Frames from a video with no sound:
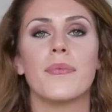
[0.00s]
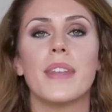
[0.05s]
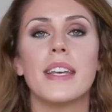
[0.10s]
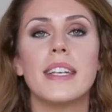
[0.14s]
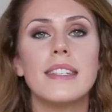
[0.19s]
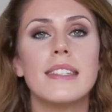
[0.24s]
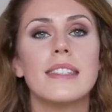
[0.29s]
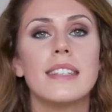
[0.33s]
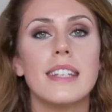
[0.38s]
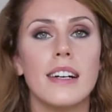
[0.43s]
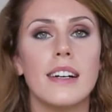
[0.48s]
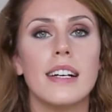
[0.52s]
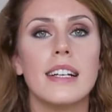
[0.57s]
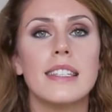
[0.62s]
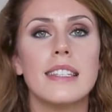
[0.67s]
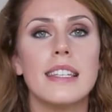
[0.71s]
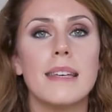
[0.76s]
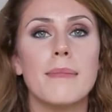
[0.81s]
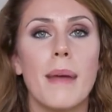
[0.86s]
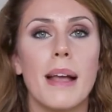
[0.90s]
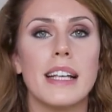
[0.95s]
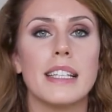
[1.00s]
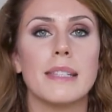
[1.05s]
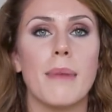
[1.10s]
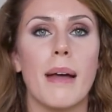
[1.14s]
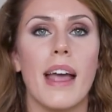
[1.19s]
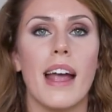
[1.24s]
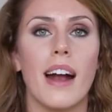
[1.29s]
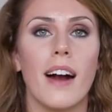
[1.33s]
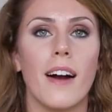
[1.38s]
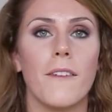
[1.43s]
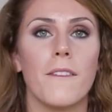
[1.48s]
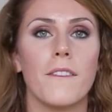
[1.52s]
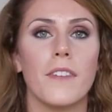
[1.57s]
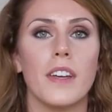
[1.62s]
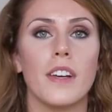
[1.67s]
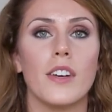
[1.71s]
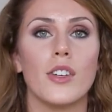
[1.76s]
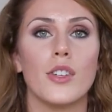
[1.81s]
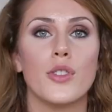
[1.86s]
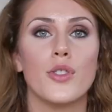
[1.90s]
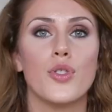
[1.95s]
This seriously makes my hair
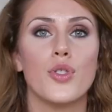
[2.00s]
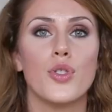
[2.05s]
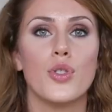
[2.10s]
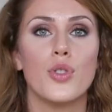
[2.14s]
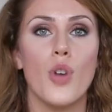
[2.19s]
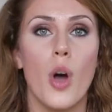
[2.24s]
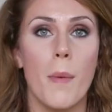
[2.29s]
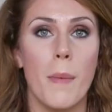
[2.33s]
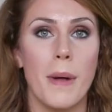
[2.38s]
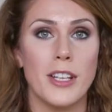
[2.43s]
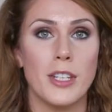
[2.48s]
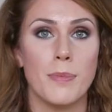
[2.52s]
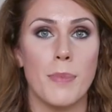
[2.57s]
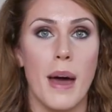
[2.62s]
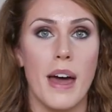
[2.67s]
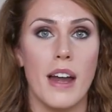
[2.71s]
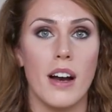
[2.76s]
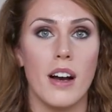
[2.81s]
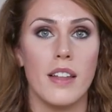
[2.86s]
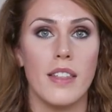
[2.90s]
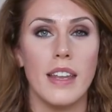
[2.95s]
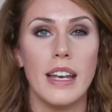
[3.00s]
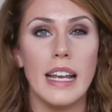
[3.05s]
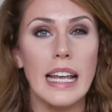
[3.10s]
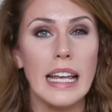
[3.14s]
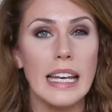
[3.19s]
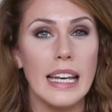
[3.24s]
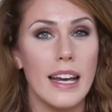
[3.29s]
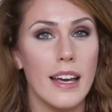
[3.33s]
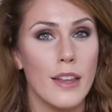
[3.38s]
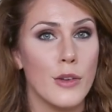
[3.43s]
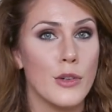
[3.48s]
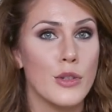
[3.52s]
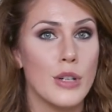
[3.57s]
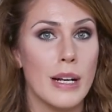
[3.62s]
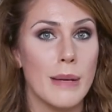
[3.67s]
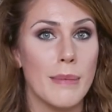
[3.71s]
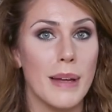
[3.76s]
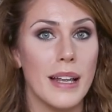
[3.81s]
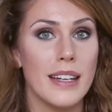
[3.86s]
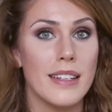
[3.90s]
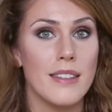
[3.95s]
feel so much better than any other
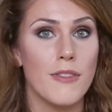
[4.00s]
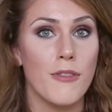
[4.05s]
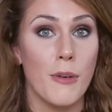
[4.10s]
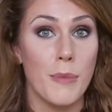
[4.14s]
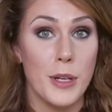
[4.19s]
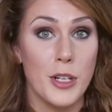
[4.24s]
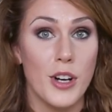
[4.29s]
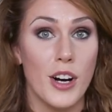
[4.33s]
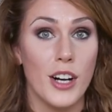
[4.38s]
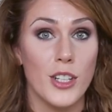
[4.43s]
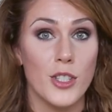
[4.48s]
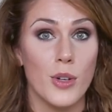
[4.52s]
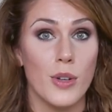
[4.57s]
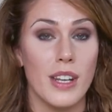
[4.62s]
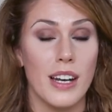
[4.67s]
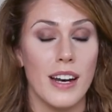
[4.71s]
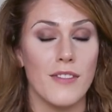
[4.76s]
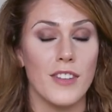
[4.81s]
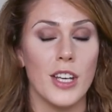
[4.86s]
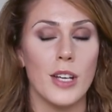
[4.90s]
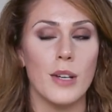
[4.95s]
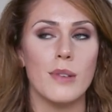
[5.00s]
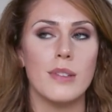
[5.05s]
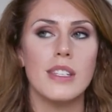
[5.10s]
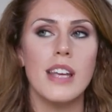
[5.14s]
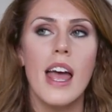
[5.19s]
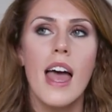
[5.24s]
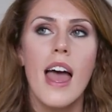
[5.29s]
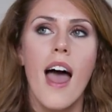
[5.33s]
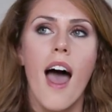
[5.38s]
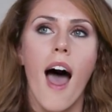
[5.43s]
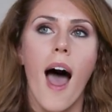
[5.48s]
treatment from the drugstore that I've used.